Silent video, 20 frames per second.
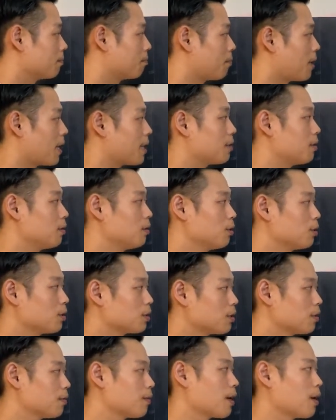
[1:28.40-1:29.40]
by the
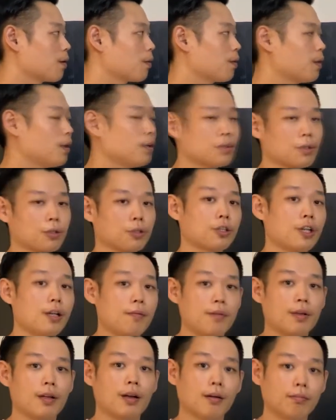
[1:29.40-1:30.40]
looks of how things are
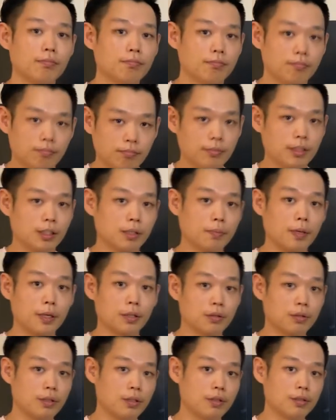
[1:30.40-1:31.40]
shaping up,
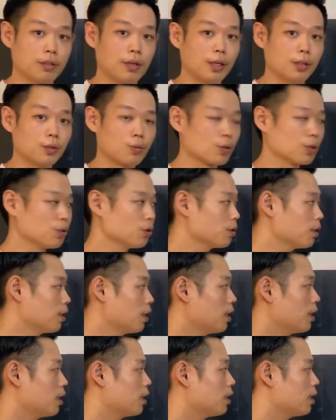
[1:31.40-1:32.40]
especially in today's world,
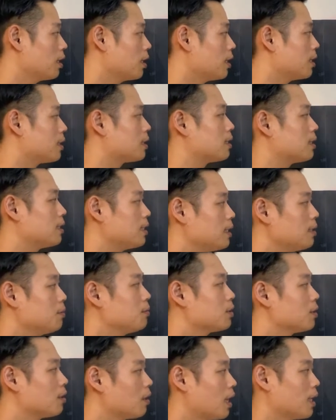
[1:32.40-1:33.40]
it
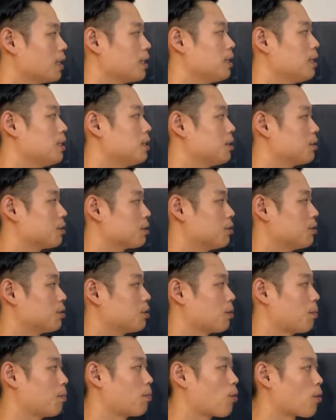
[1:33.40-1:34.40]
seems a lot easier to
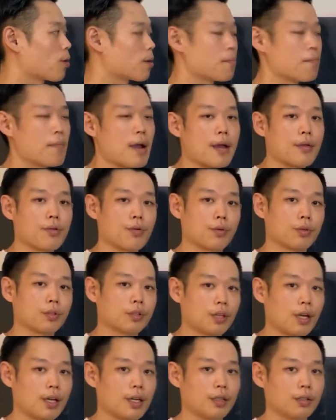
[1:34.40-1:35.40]
support math or
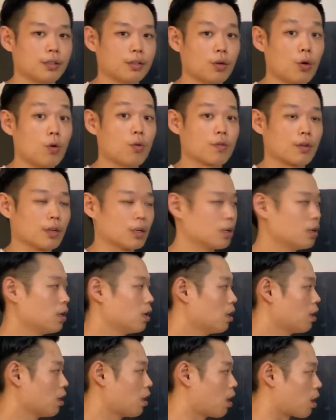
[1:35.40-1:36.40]
science over
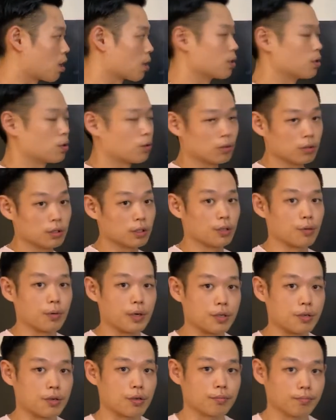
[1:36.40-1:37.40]
art or
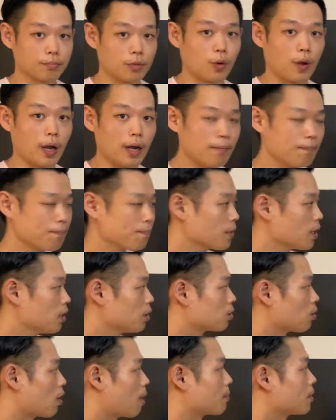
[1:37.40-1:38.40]
literature, okay?
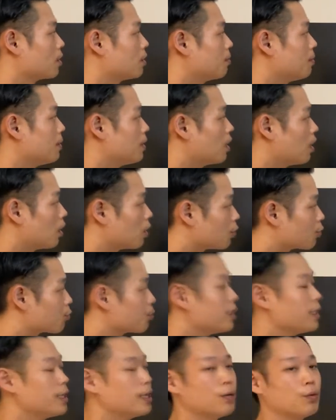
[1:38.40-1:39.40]
So I'm going to be
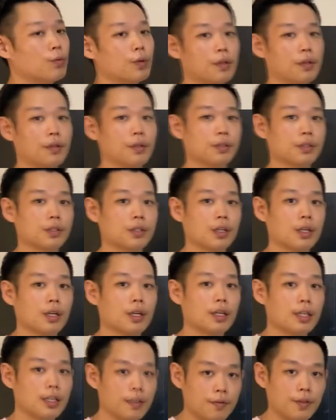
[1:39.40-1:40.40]
agreeing with this
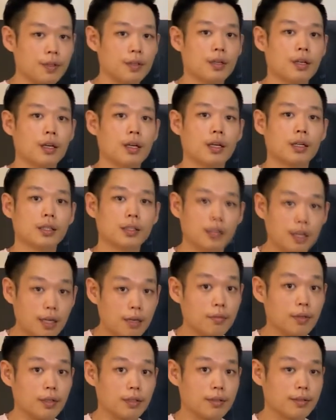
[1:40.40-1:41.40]
given
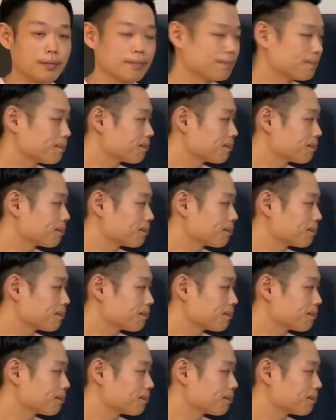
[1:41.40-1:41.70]
statement.